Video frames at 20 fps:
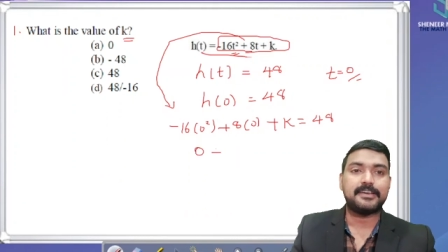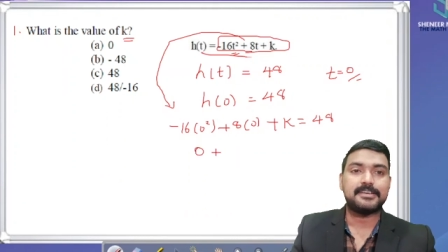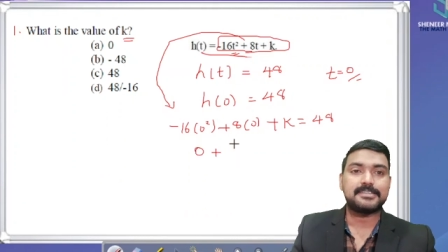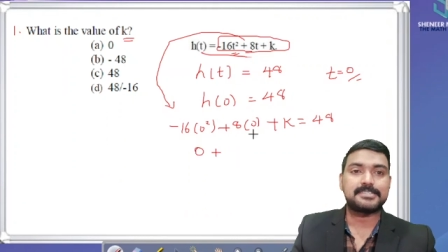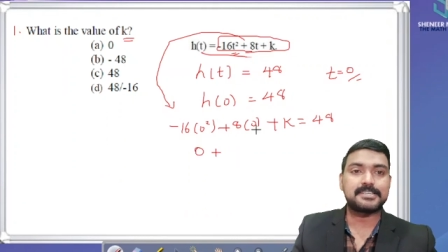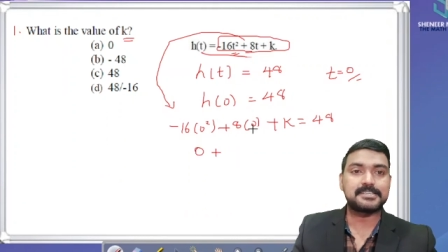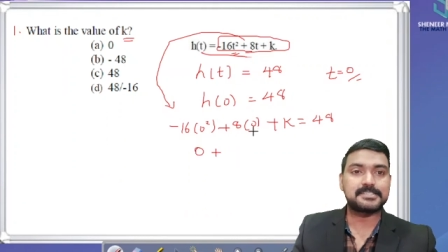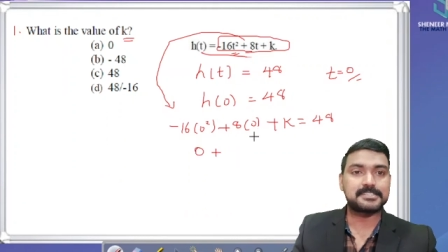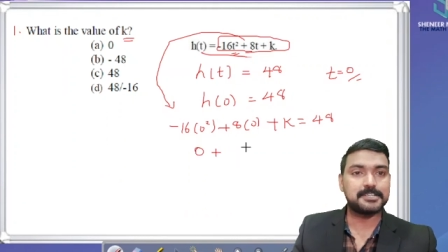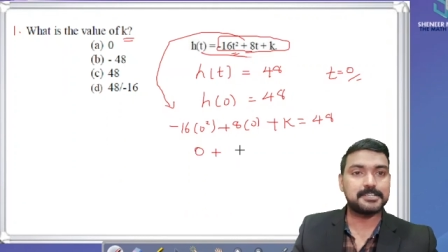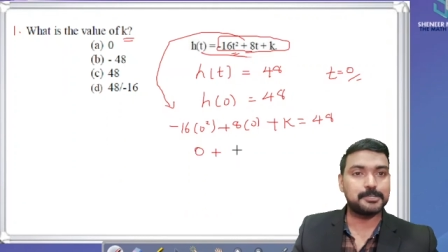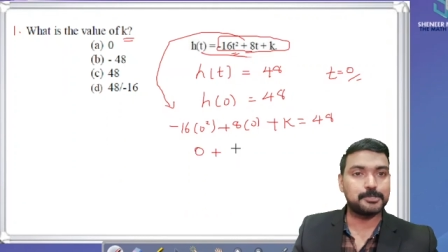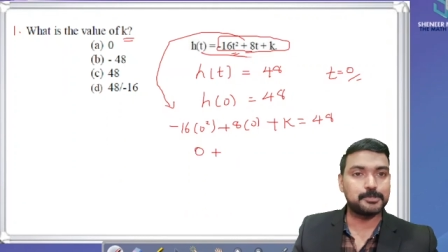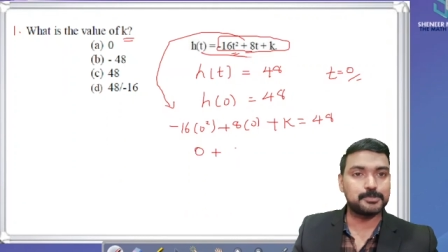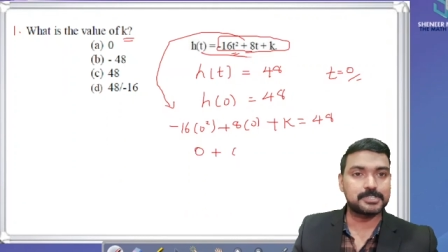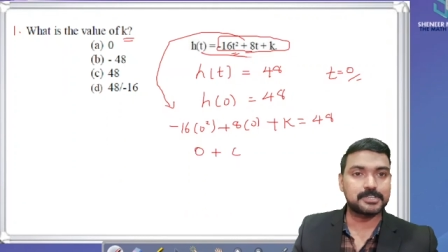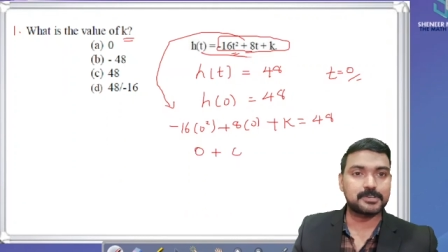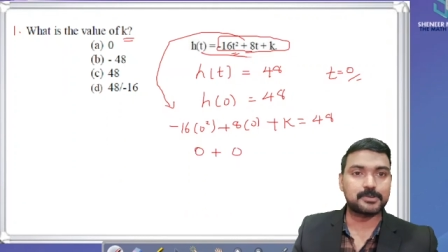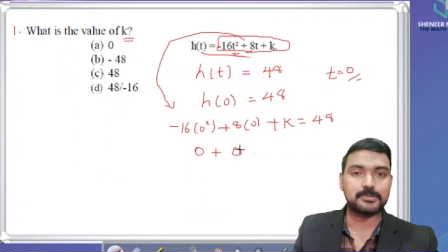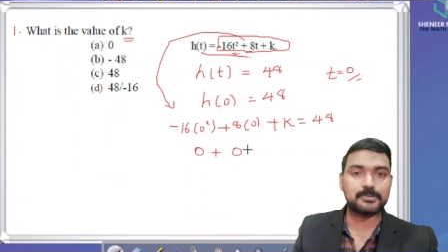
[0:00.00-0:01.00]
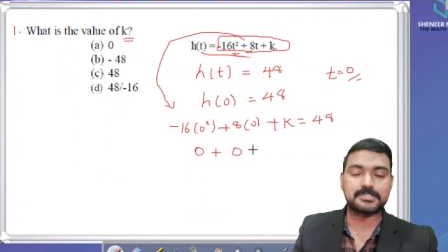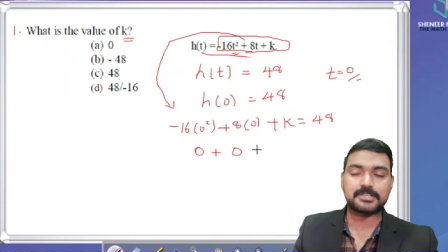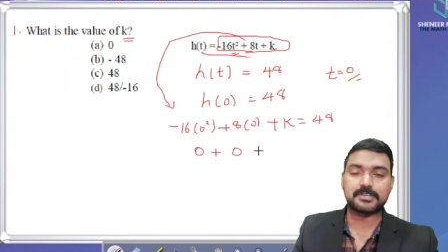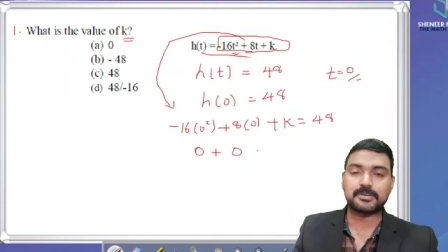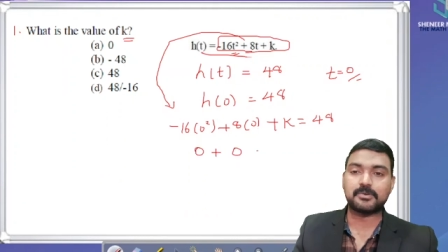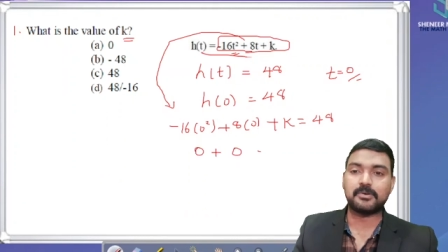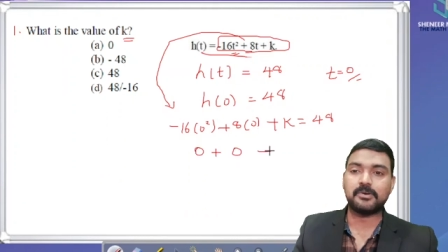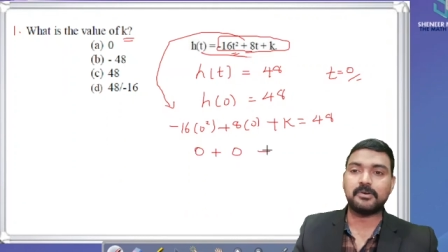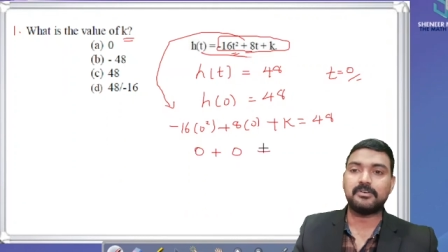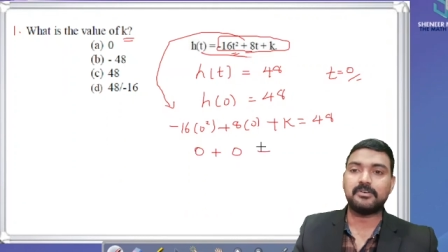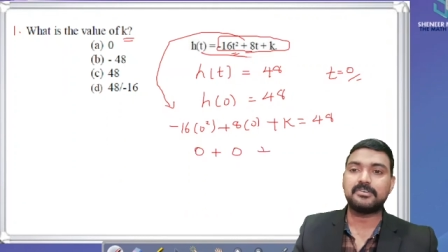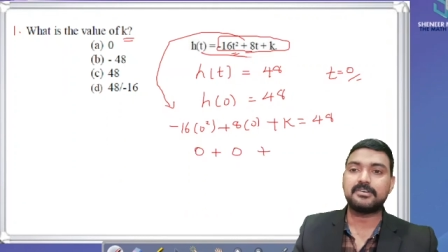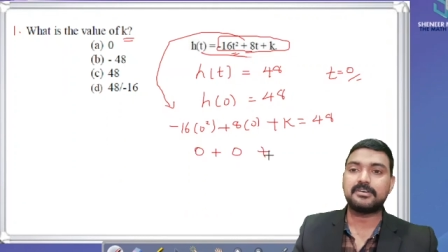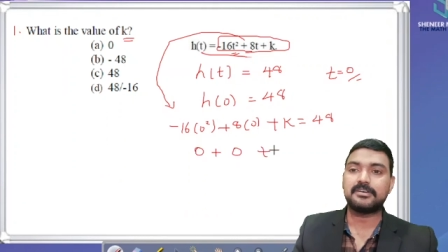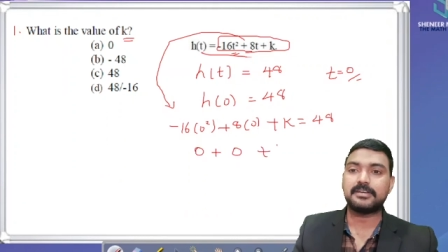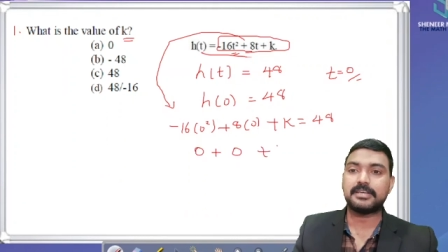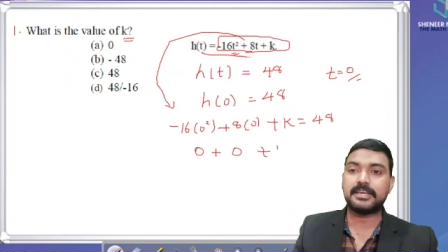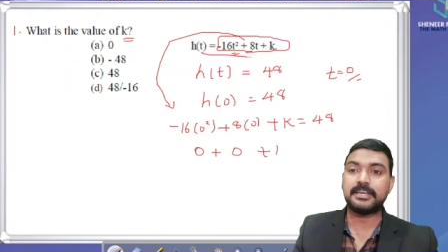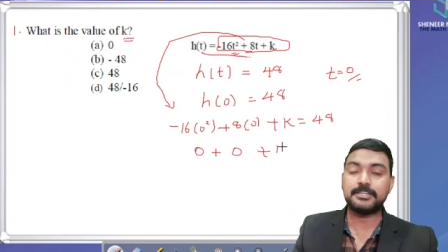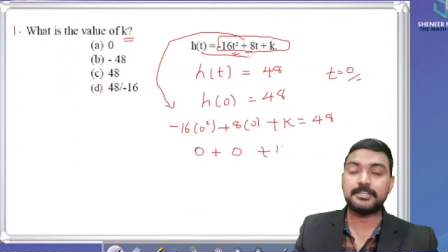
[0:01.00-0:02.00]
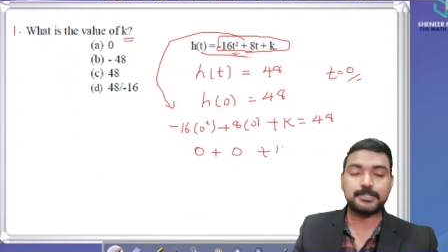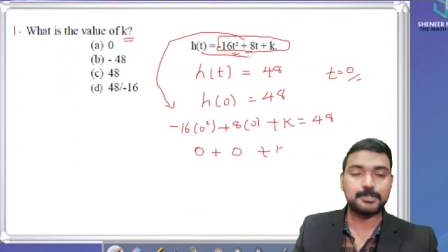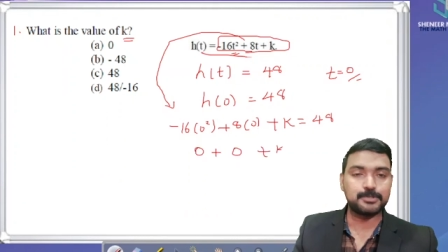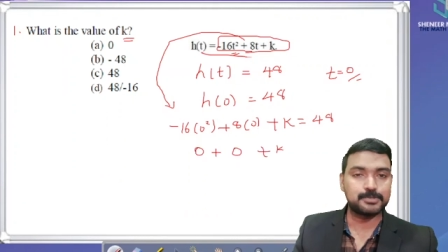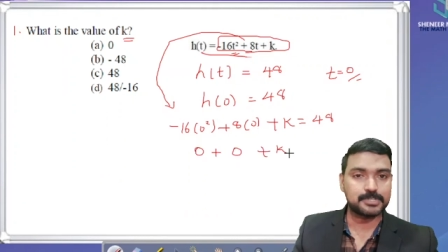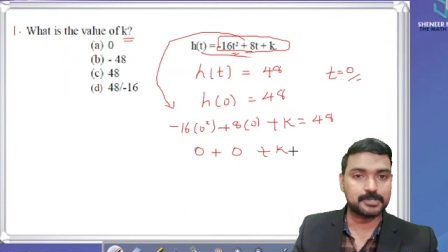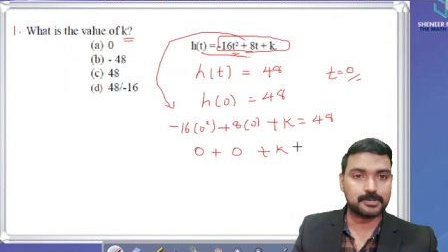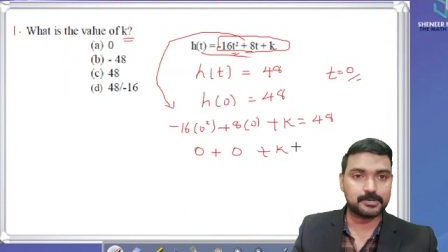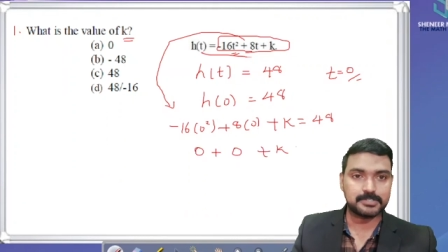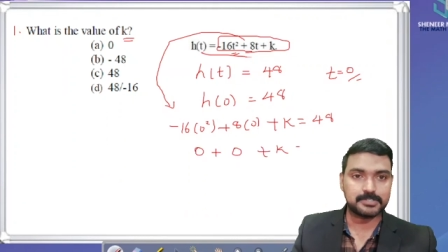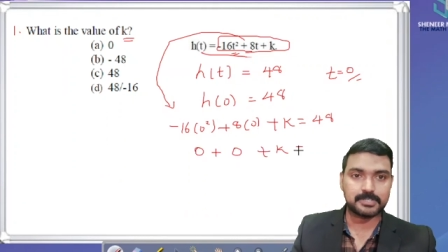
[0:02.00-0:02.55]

16 into 0, 0, 8 into 0,